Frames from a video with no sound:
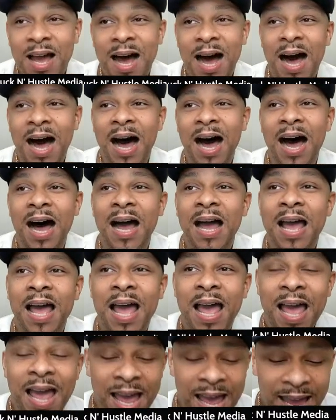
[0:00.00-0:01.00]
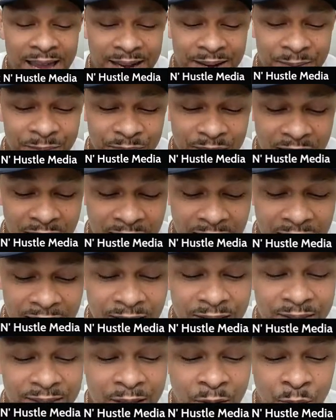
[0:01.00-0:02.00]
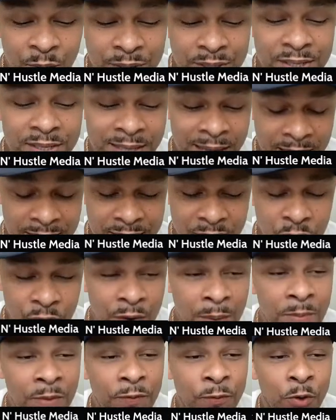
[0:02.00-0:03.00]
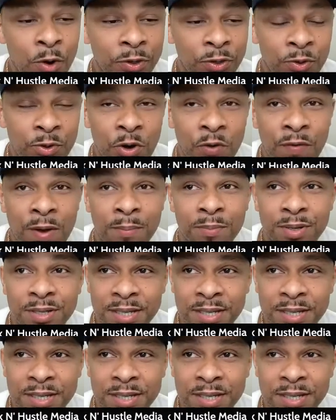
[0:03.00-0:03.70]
And it was, like I said, November 4th through November